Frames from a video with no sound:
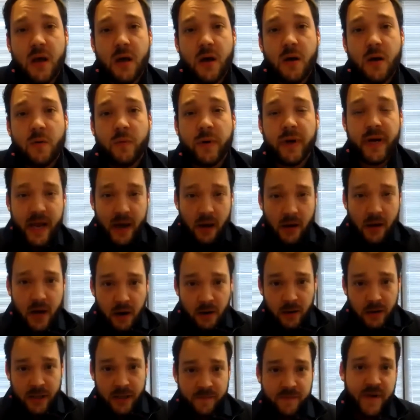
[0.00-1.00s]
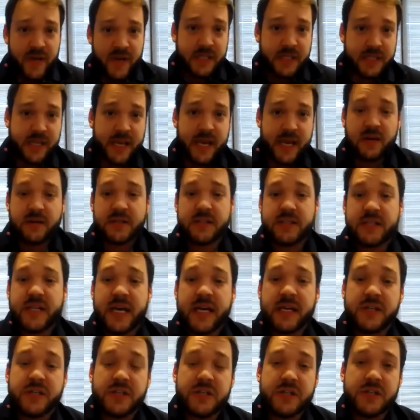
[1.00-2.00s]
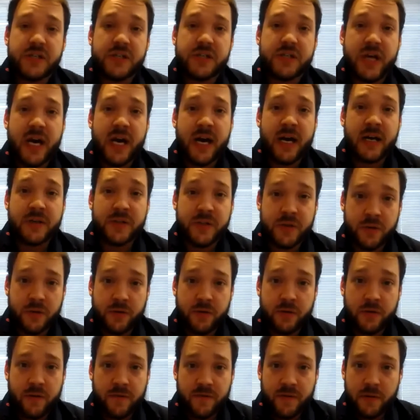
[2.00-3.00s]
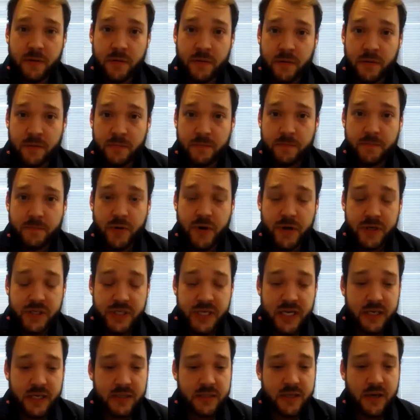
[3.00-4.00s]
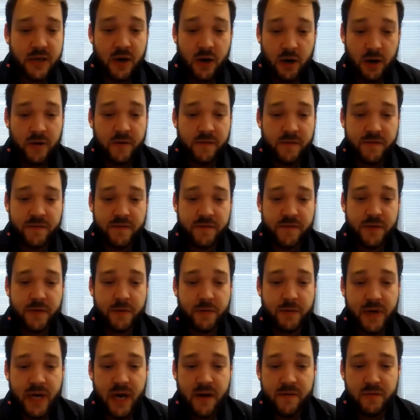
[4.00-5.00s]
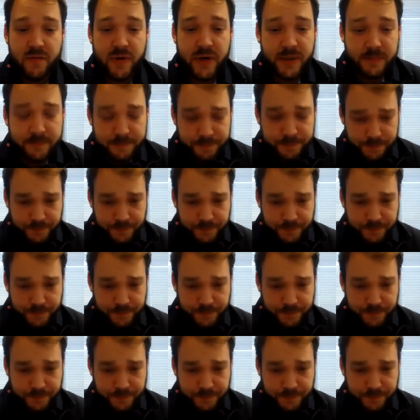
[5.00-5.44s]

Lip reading: We're now currently phasing out stage 2 of the project, of the recovery.